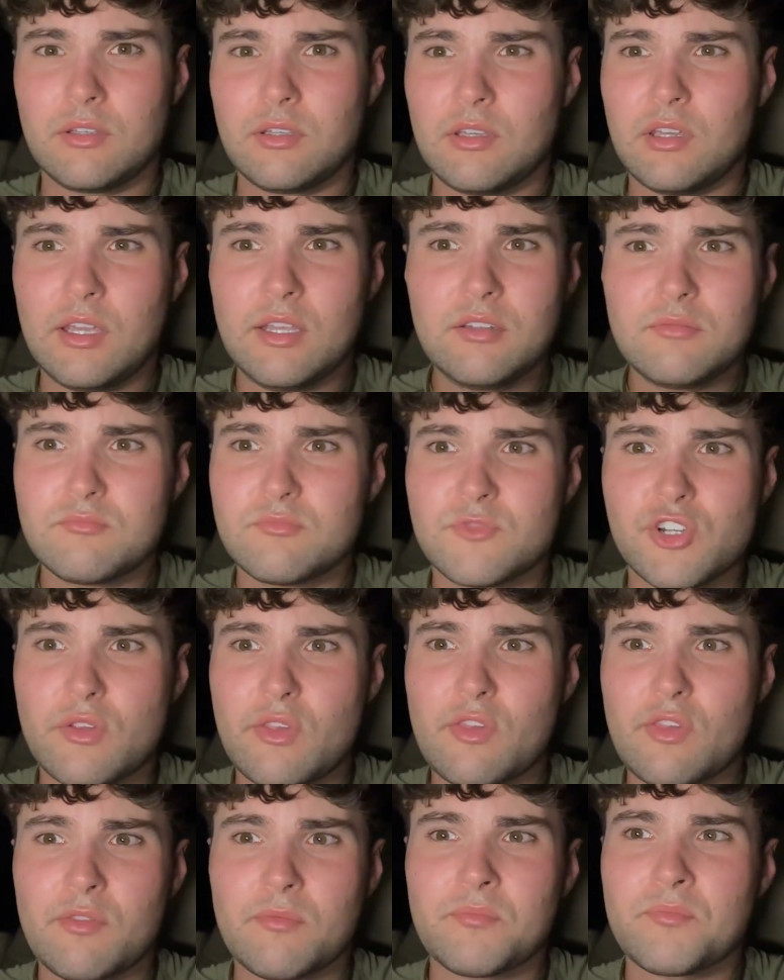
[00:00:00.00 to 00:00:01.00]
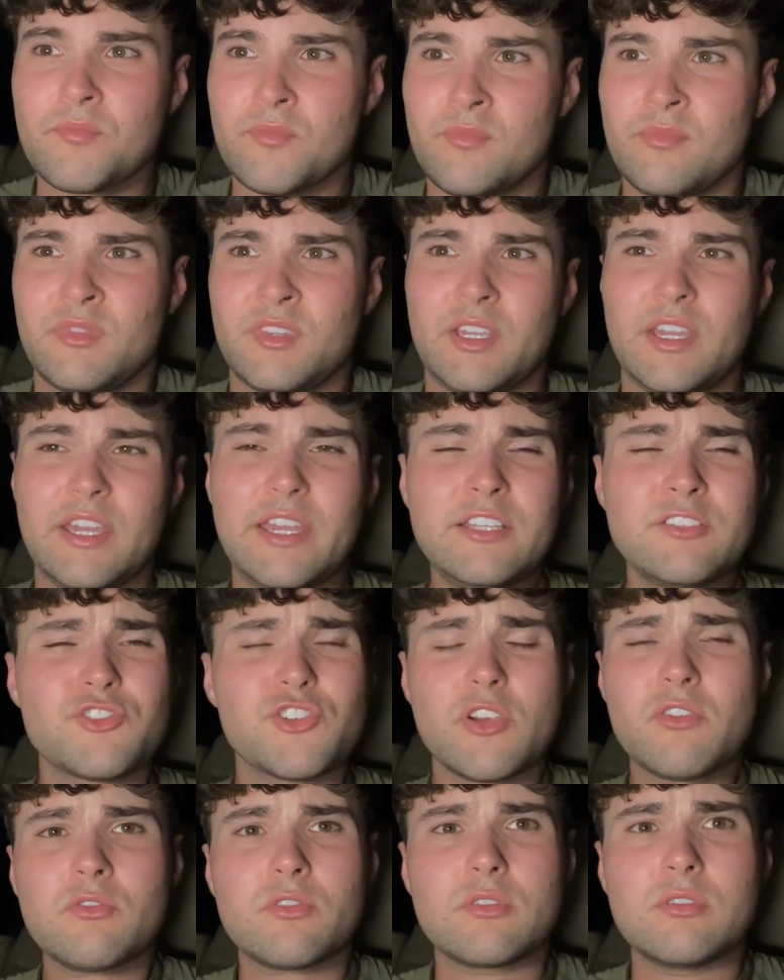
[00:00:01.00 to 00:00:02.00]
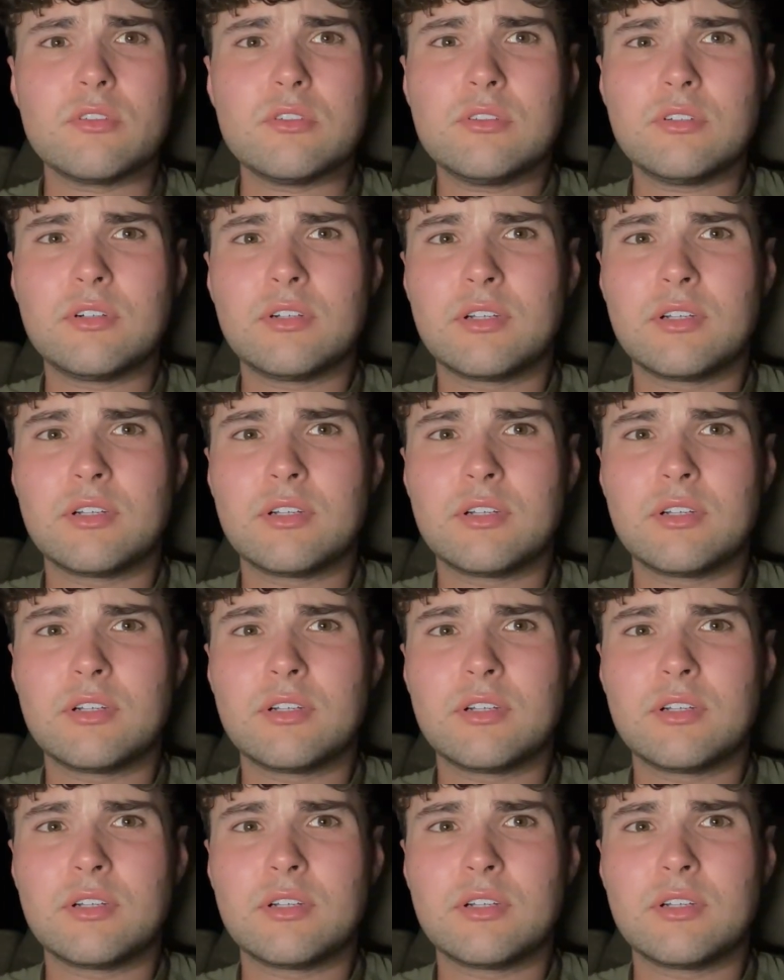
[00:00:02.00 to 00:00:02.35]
And just in general,